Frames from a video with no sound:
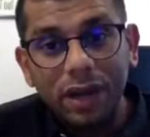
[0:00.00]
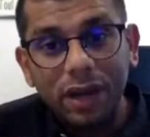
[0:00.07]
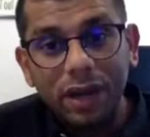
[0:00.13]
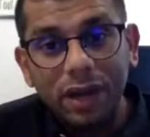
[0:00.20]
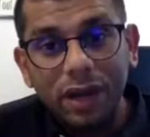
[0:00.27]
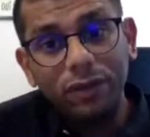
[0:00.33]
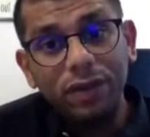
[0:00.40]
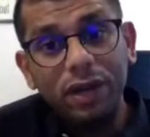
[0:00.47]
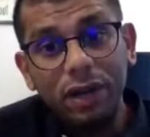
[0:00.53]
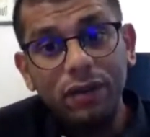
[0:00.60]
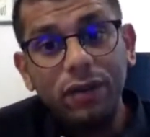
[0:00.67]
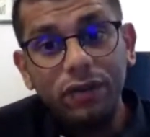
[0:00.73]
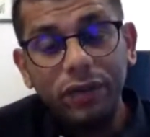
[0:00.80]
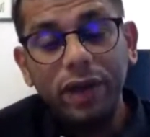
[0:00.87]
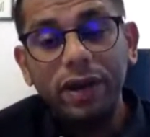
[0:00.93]
End of the day,
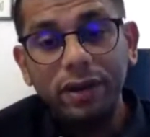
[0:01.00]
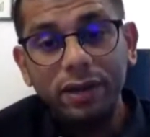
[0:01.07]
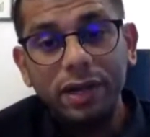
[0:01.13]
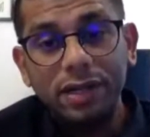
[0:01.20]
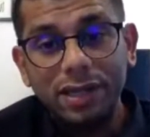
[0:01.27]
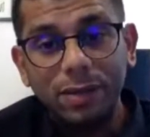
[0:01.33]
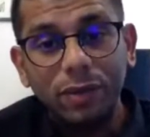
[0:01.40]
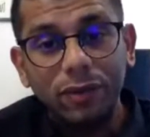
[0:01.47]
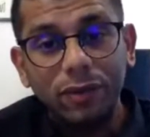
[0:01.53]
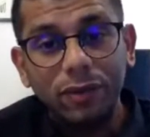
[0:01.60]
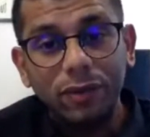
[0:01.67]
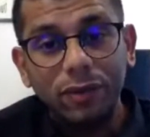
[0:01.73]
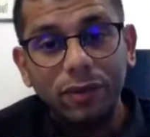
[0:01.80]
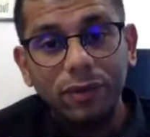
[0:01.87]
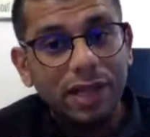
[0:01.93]
we figure that some of these
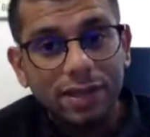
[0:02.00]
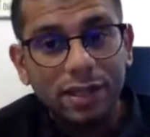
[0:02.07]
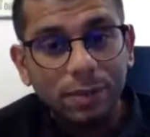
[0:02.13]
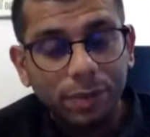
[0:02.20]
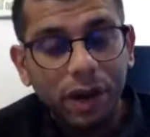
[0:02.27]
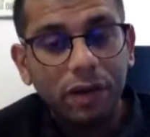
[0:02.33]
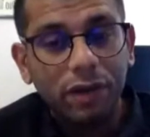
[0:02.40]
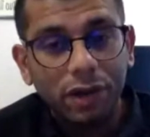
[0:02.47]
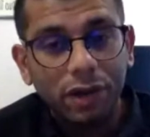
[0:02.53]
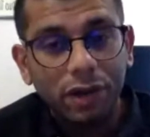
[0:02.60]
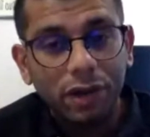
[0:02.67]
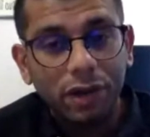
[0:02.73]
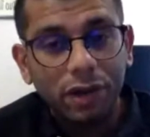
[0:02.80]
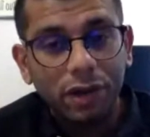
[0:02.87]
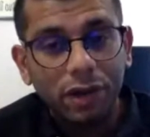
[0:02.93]
ideas in private
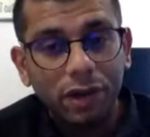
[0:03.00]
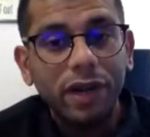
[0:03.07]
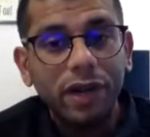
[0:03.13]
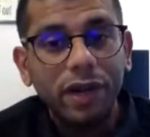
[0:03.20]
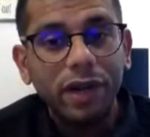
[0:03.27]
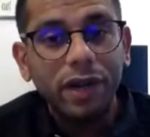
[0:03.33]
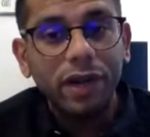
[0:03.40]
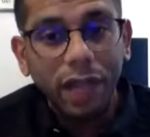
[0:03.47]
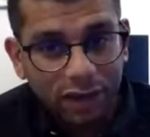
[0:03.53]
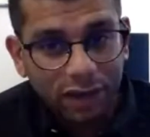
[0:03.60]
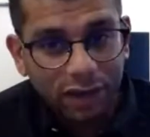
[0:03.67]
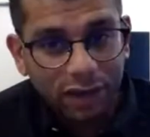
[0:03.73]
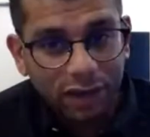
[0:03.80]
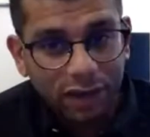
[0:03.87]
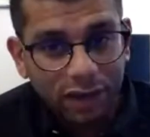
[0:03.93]
law that we take for
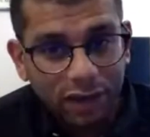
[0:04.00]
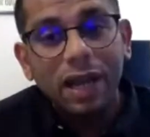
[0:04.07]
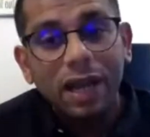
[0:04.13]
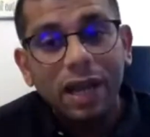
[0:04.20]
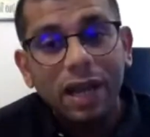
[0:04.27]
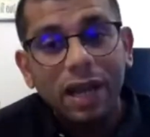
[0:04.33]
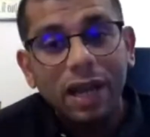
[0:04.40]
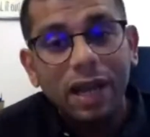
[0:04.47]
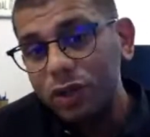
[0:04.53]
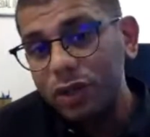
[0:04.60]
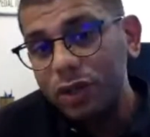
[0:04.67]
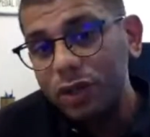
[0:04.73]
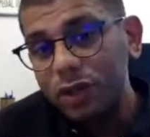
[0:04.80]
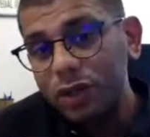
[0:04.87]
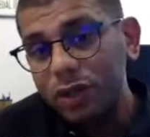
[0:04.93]
granted are
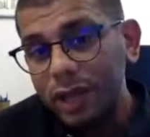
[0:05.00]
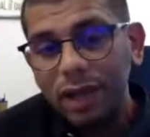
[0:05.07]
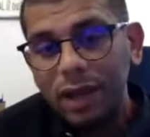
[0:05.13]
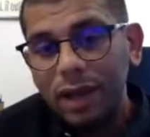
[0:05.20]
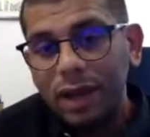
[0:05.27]
actually